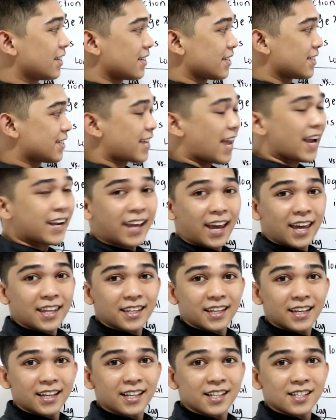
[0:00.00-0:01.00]
Second
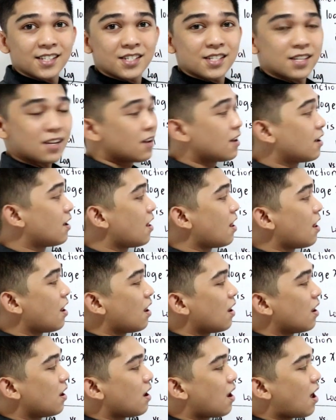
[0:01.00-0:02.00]
is
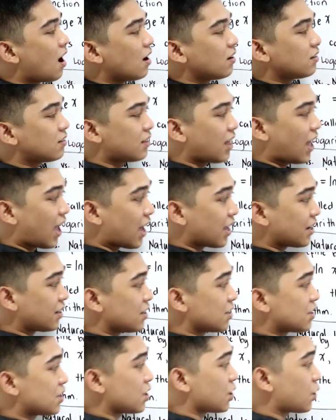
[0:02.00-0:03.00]
log 10
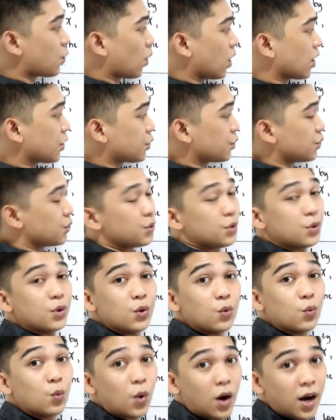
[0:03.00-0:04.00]
is equal to
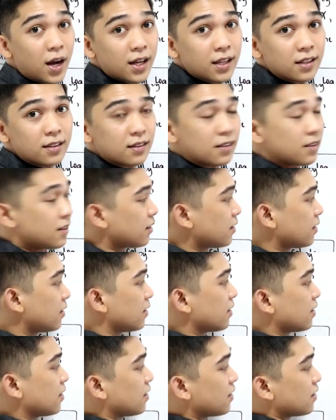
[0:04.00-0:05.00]
1.
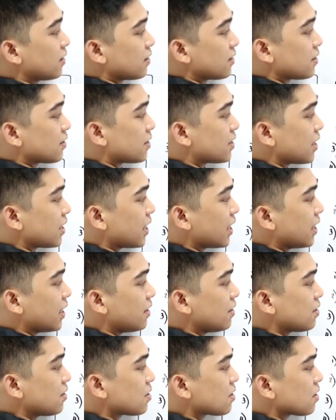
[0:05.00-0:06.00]

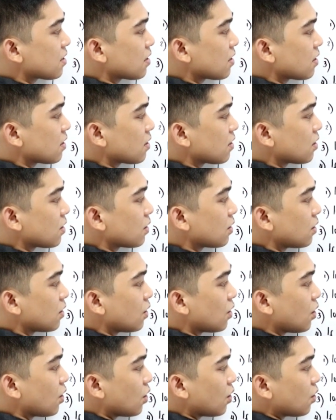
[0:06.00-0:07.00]
Since
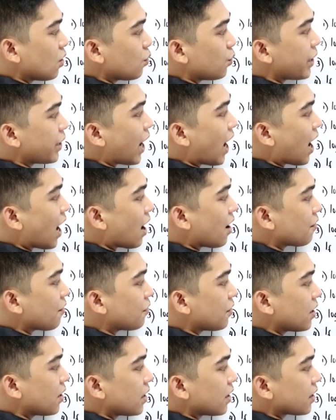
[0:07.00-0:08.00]
we
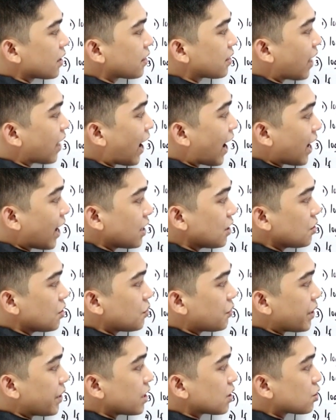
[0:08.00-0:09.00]
have
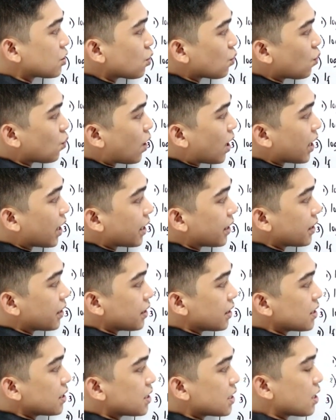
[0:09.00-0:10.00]
10 raised to 1
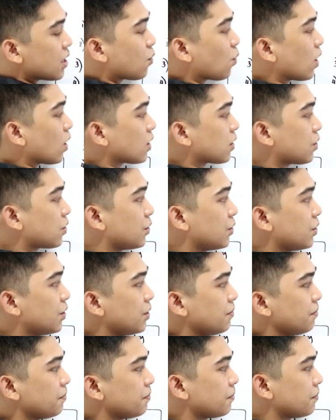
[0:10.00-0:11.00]
is equal to